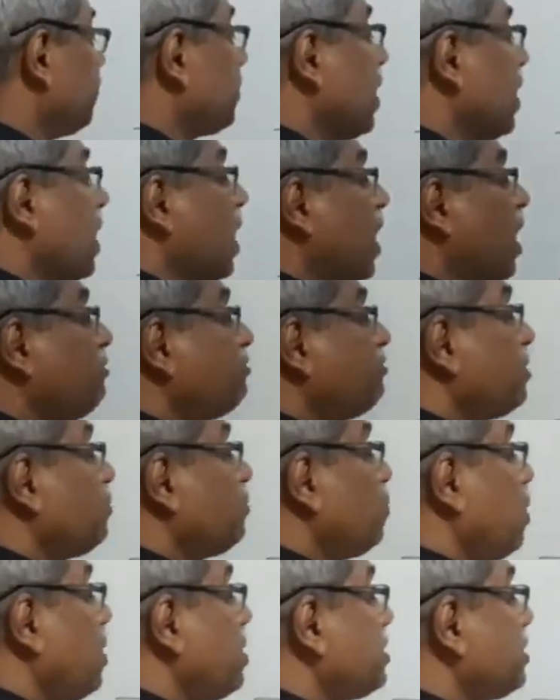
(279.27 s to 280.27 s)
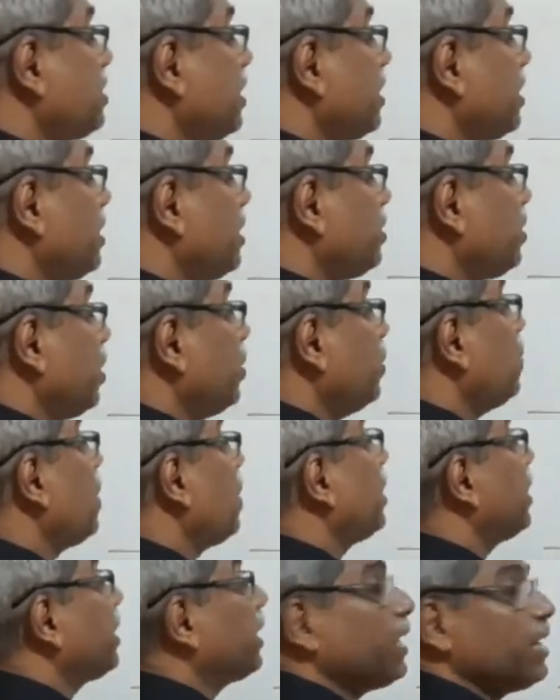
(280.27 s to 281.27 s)
After 1 second, you are
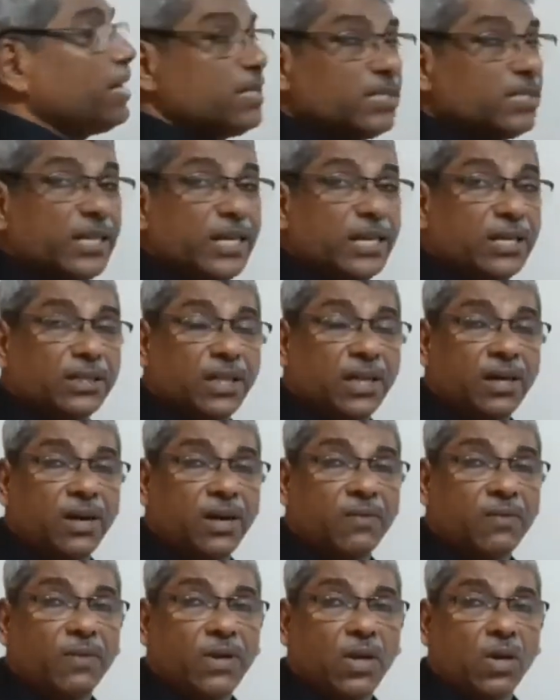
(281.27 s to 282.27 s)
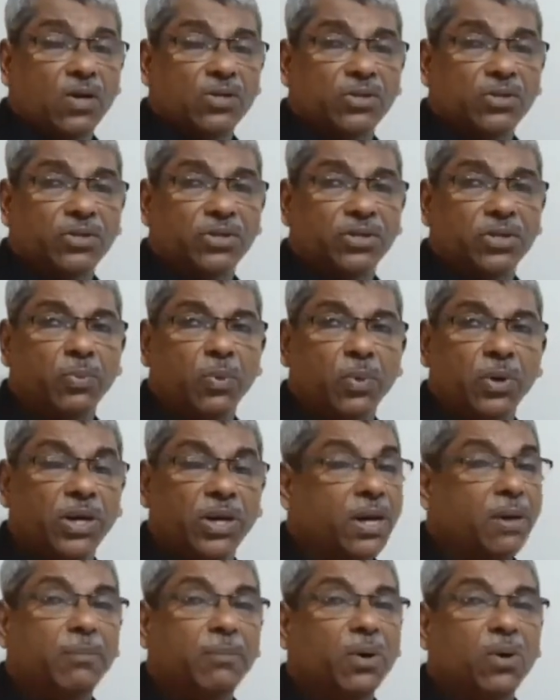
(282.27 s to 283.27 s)
again seeing the velocity of the
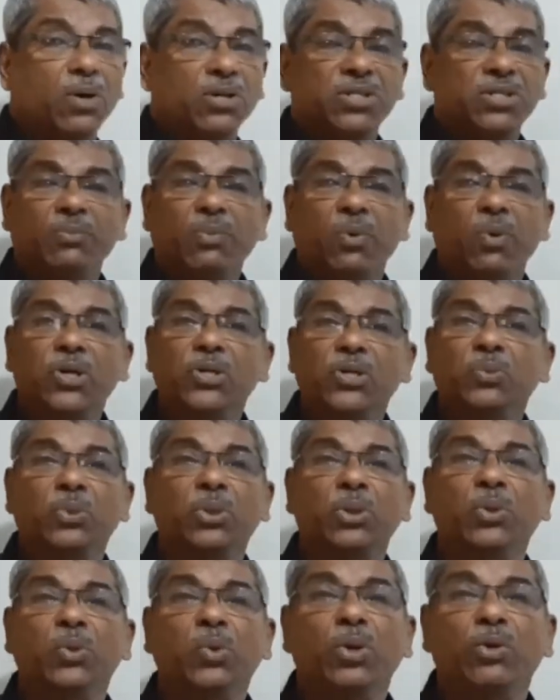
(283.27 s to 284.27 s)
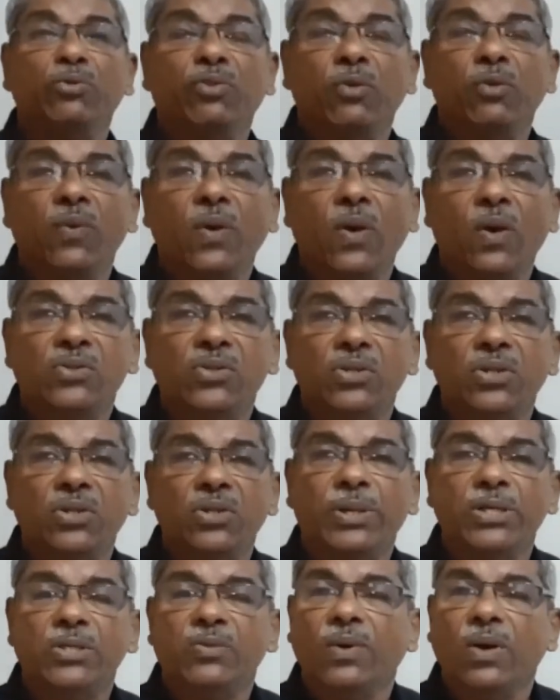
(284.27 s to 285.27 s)
body, because the body should be uniform velocity,
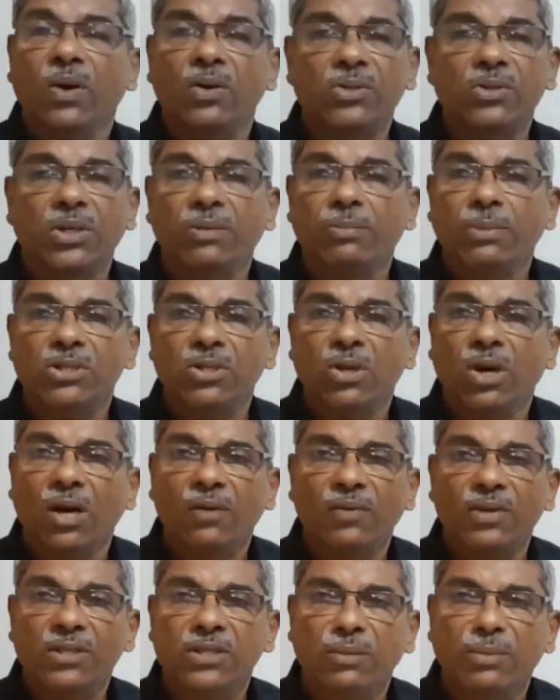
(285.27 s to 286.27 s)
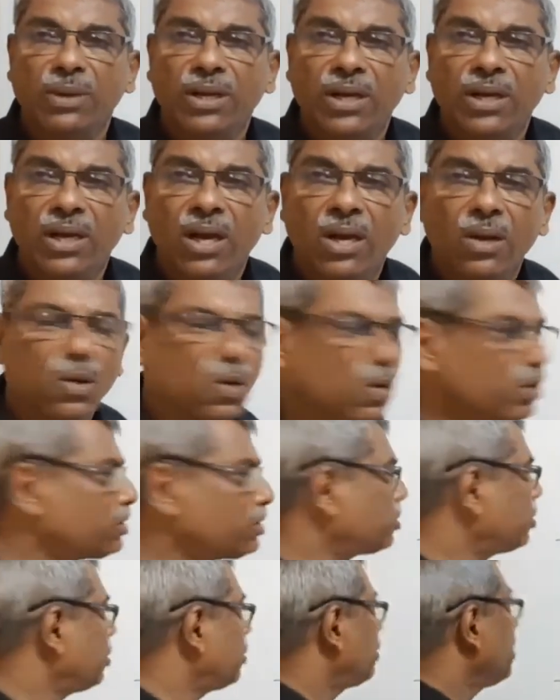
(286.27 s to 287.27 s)
means velocity must always remain a constant.